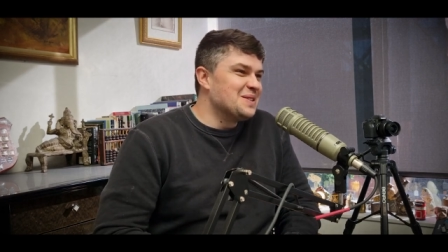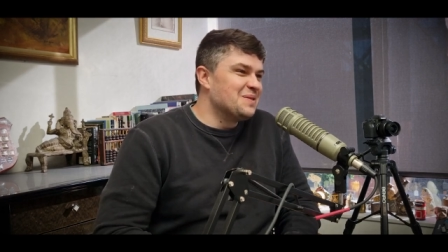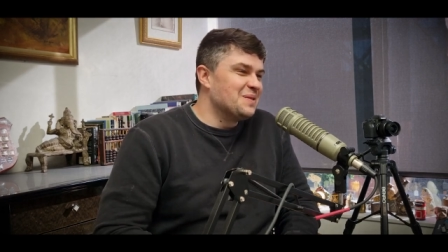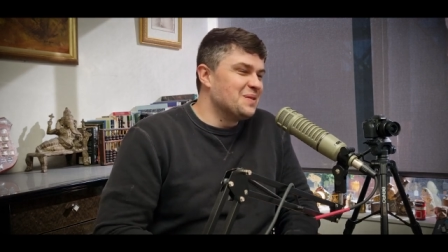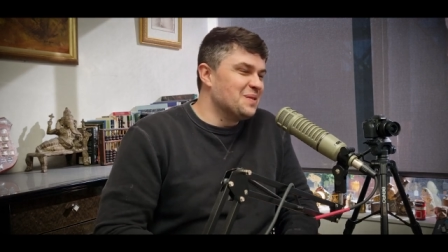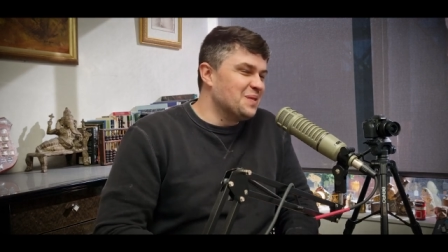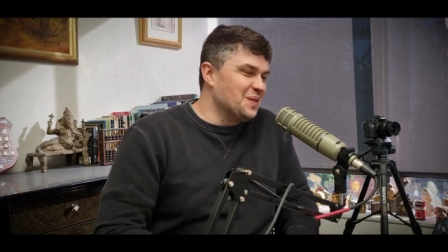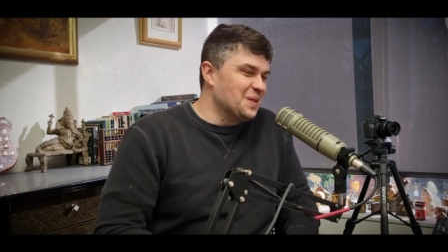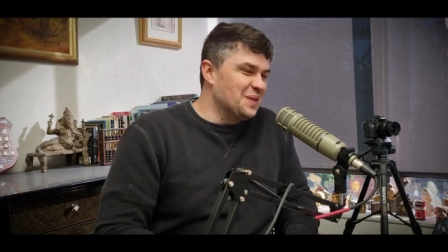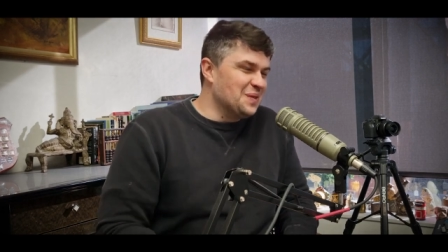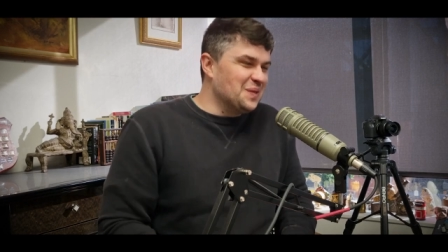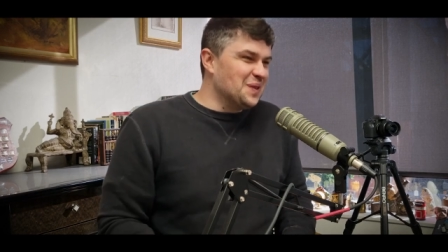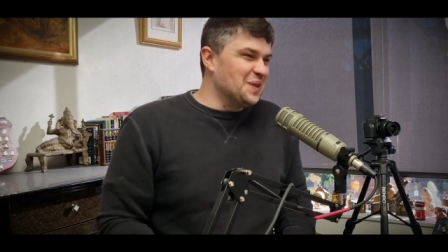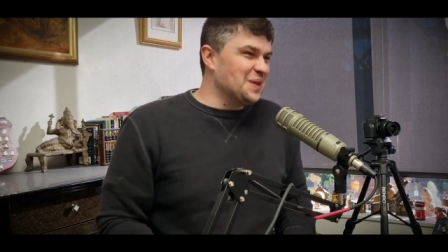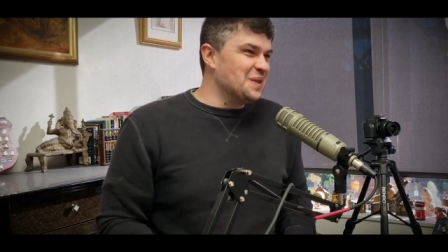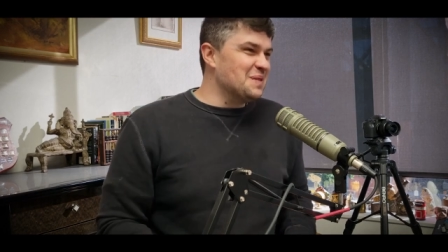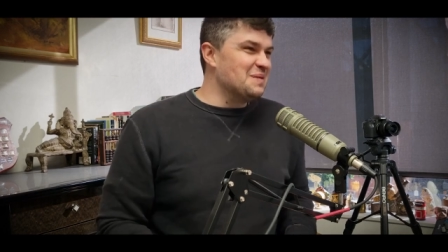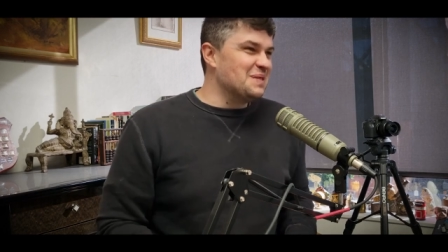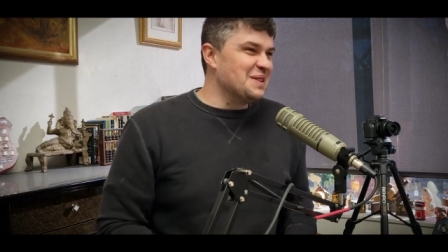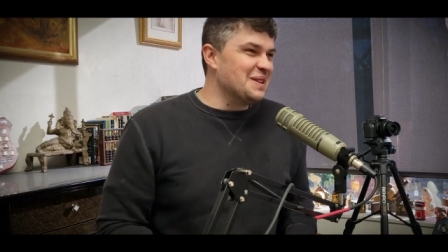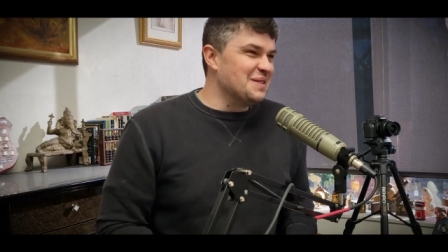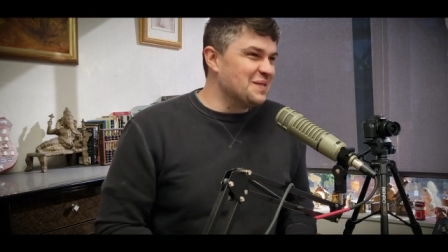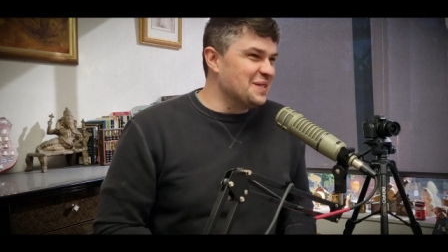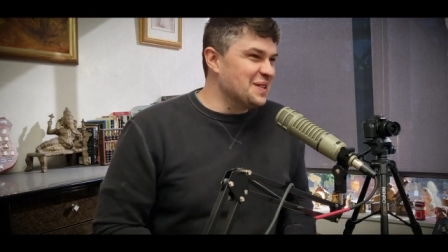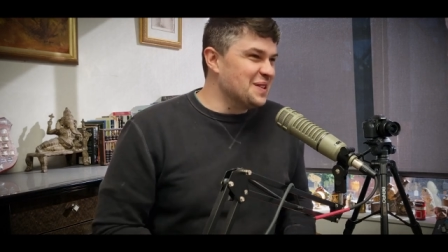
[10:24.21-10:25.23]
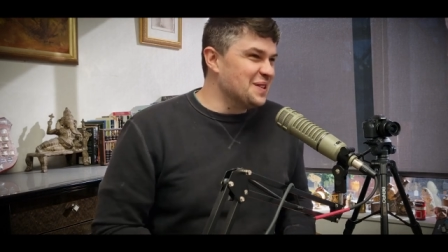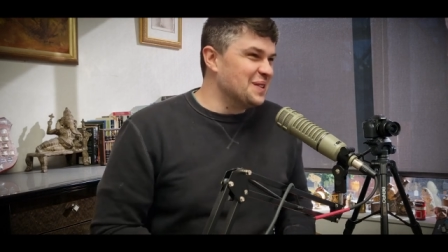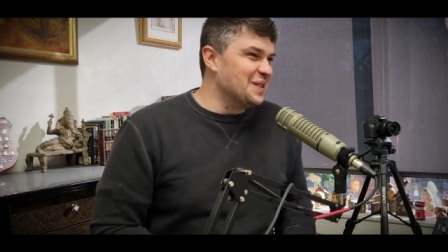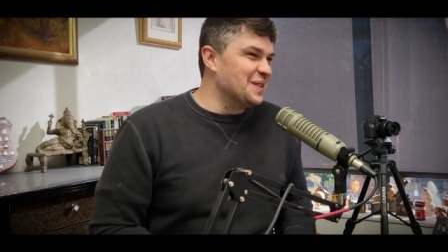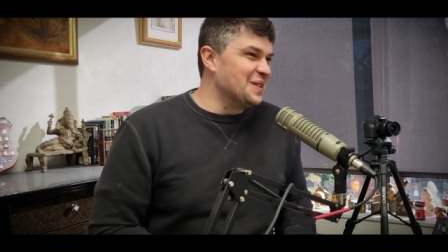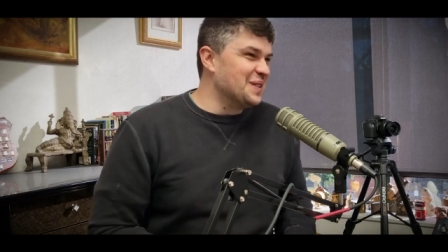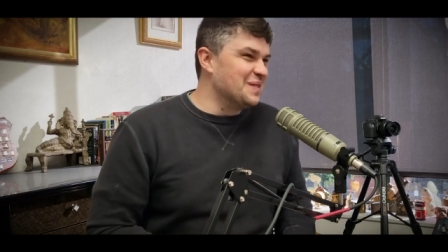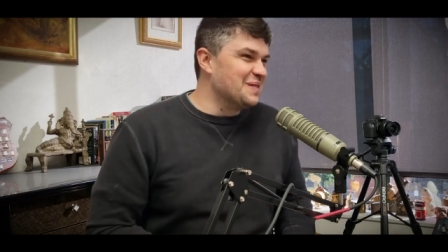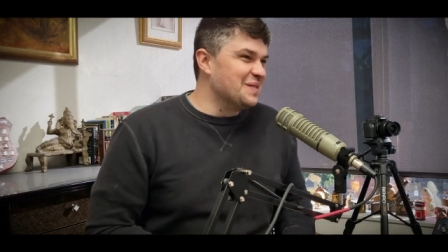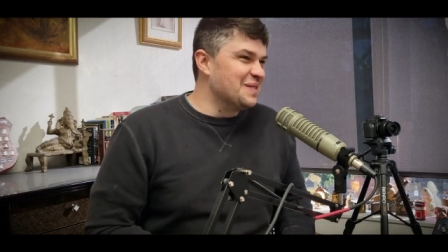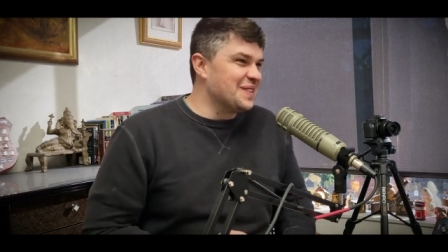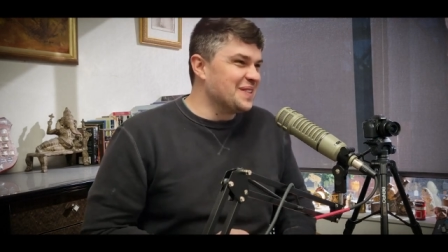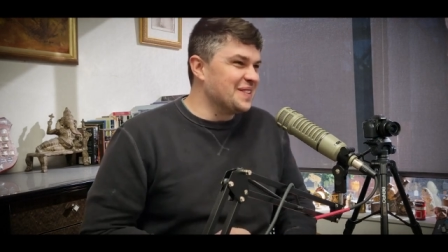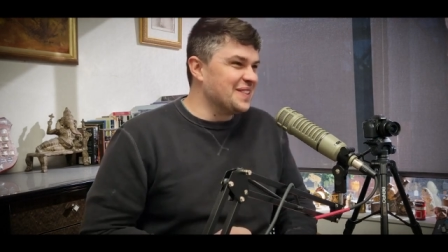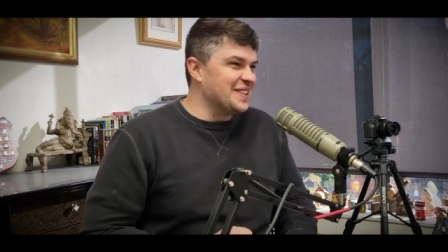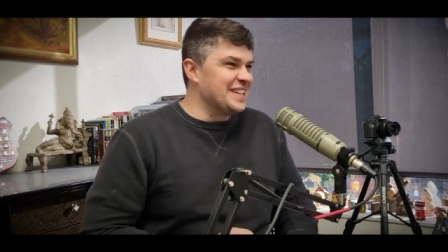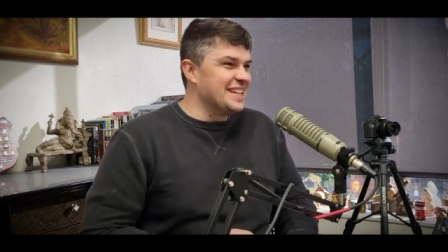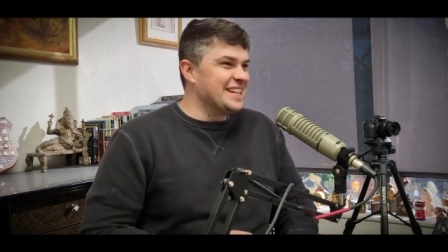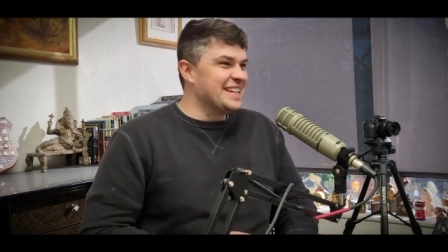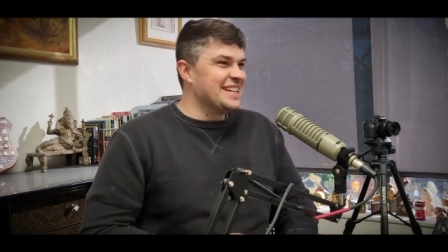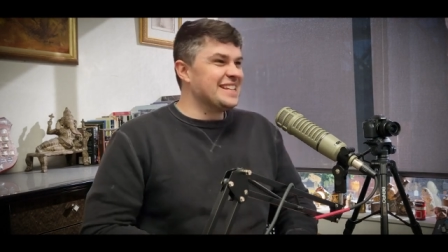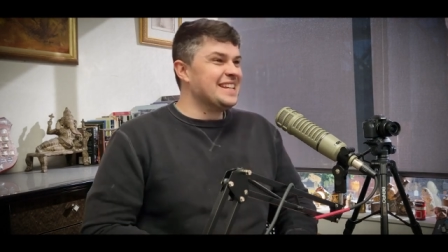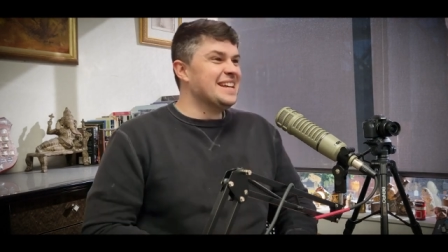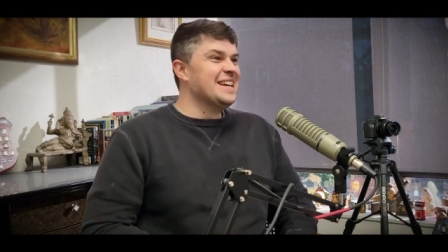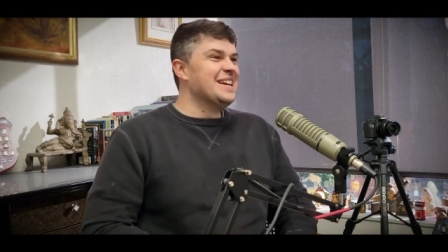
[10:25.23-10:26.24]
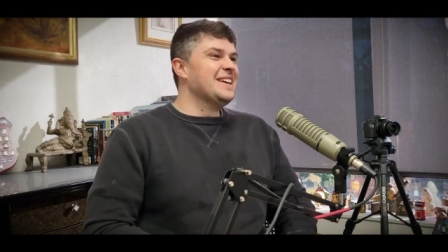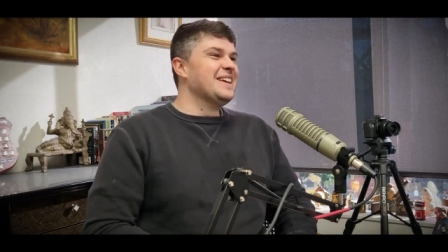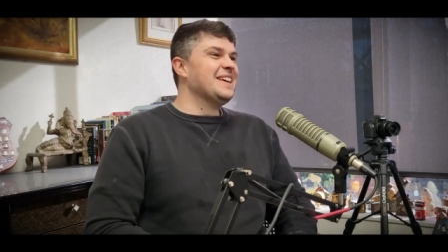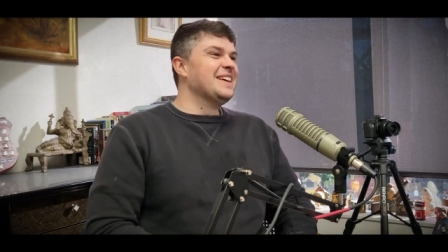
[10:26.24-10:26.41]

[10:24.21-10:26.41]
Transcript: What, what, do you mean what you're doing for three years?